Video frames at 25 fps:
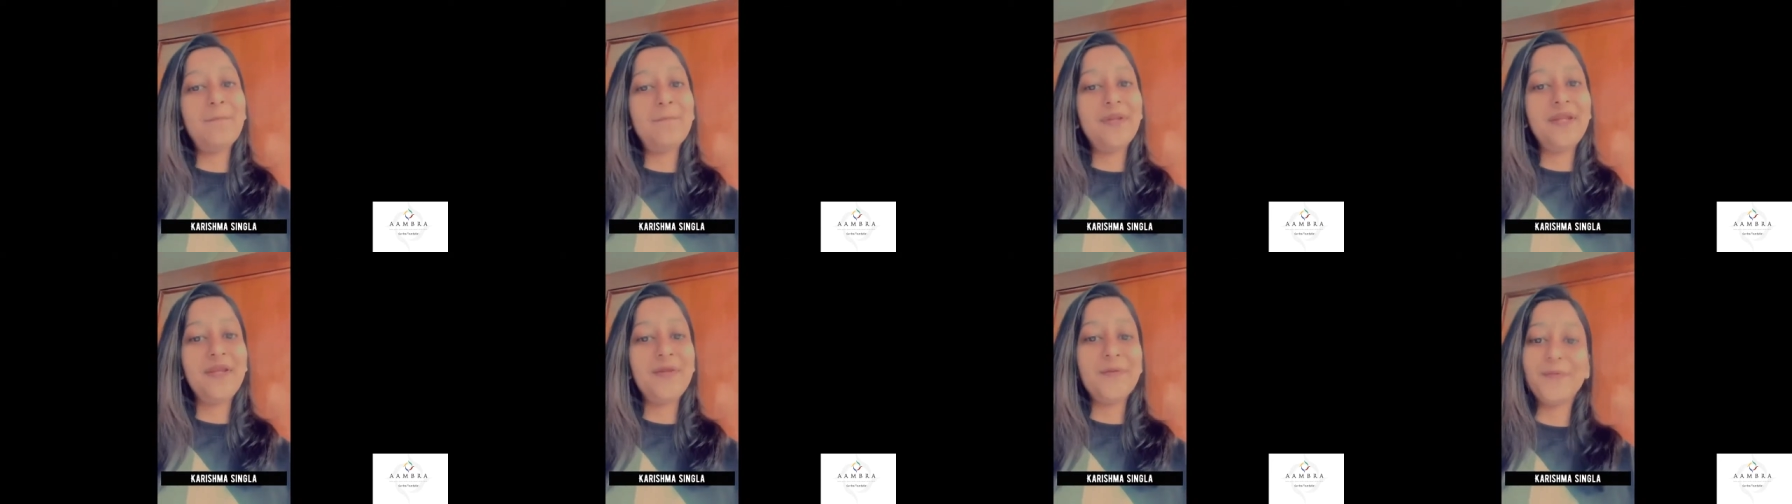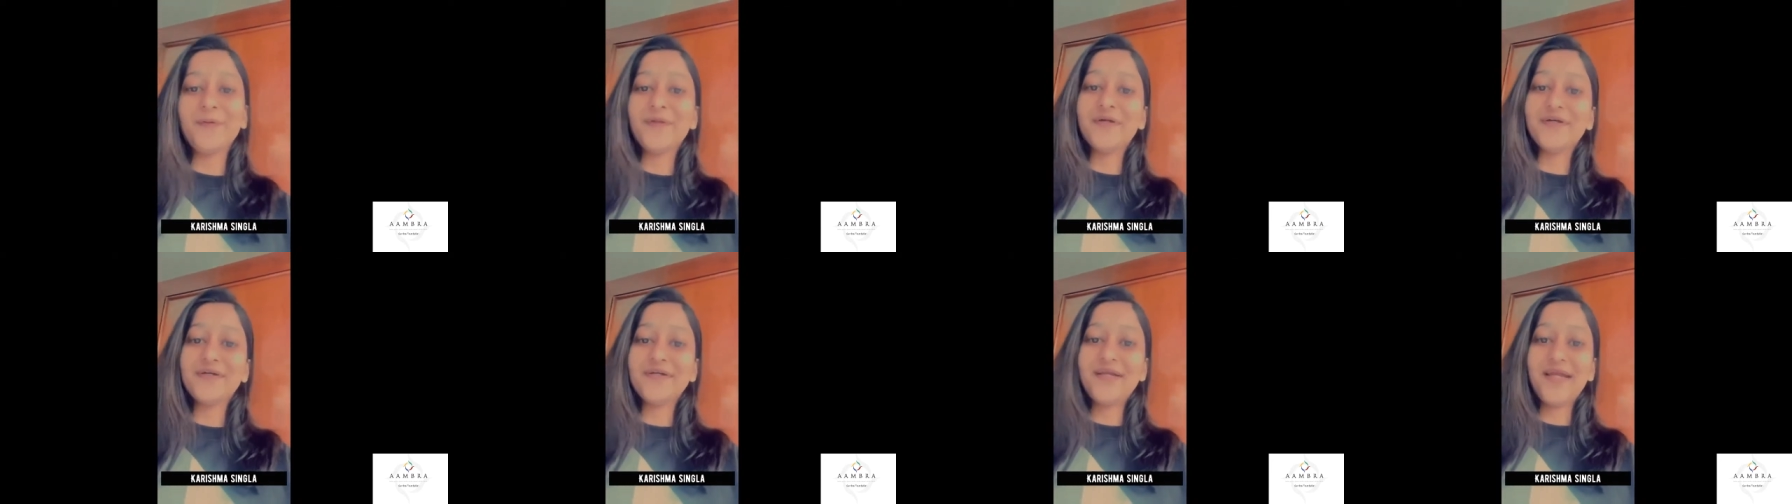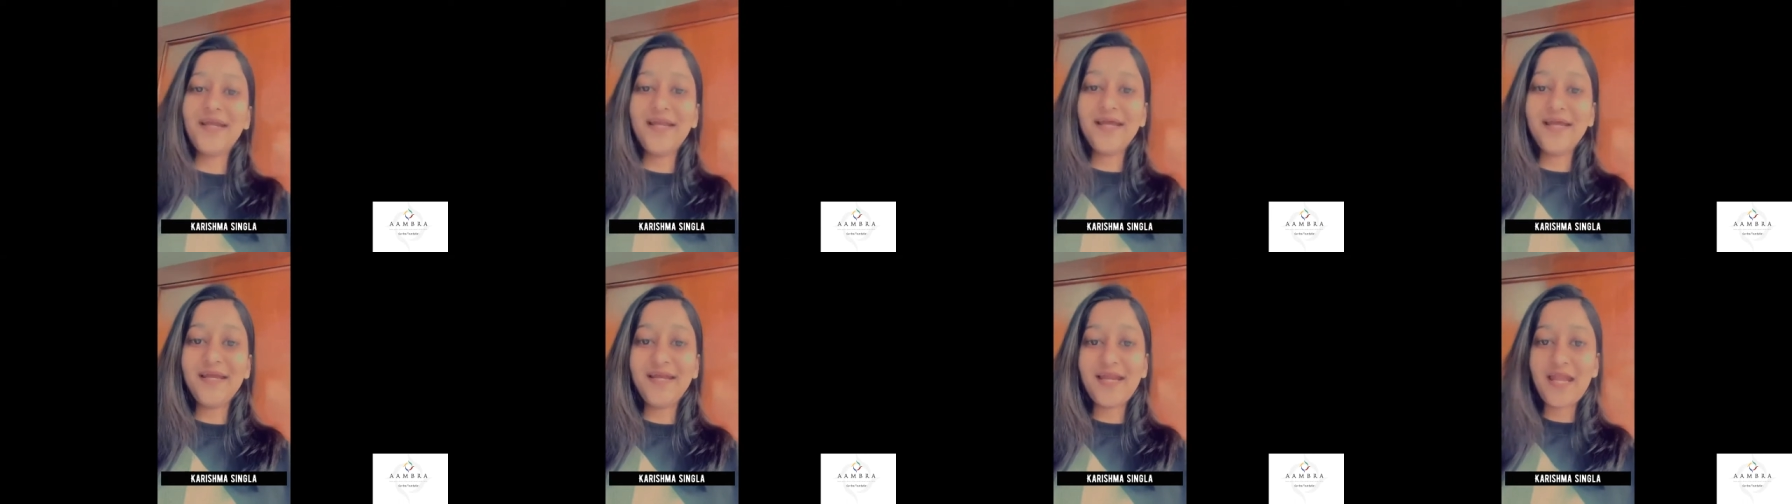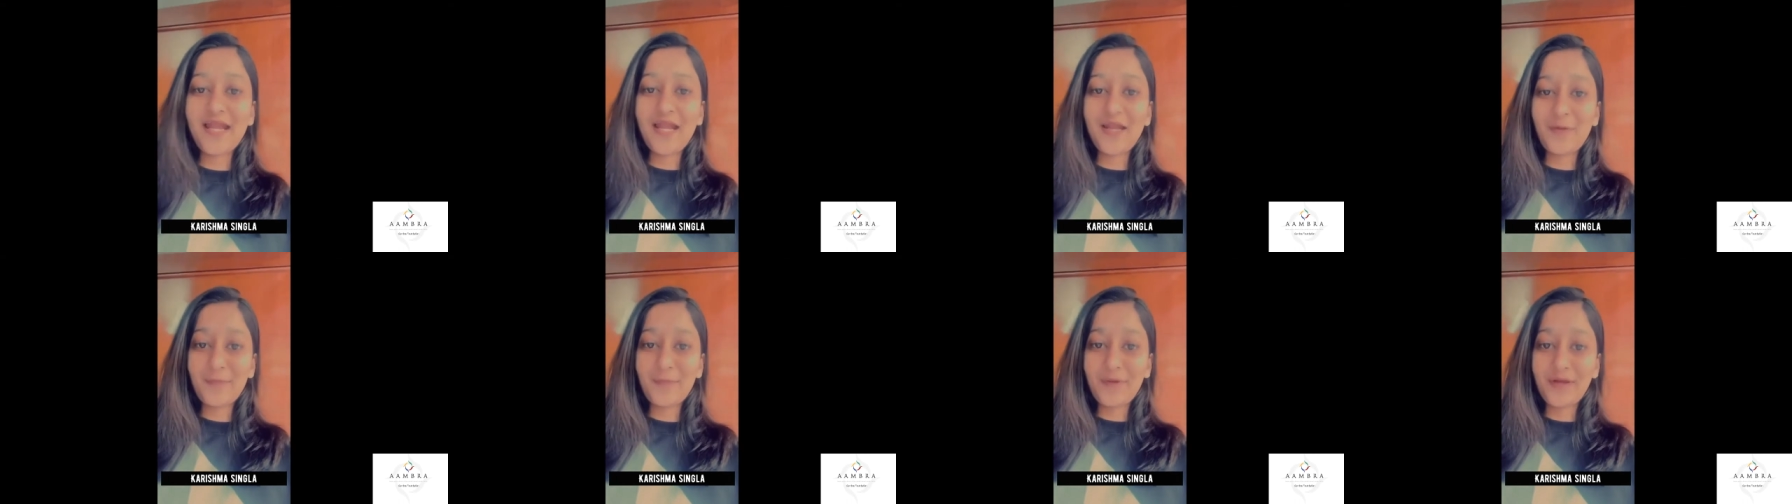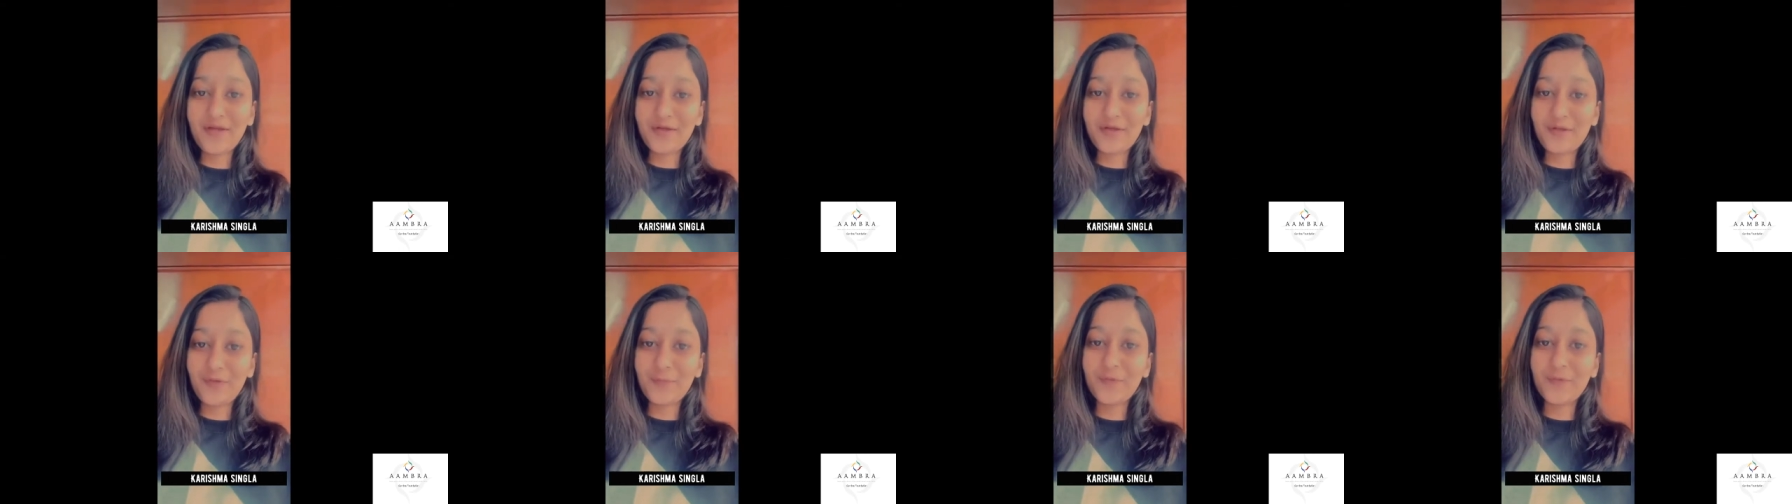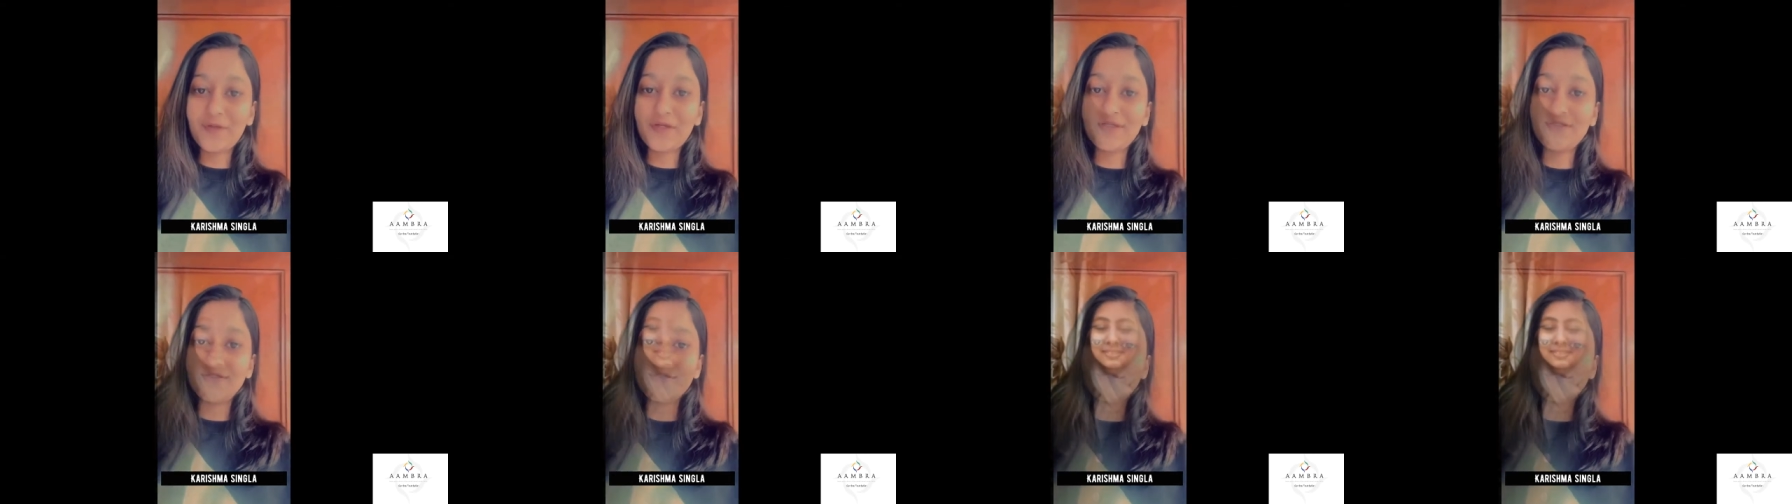new year and a great 2021.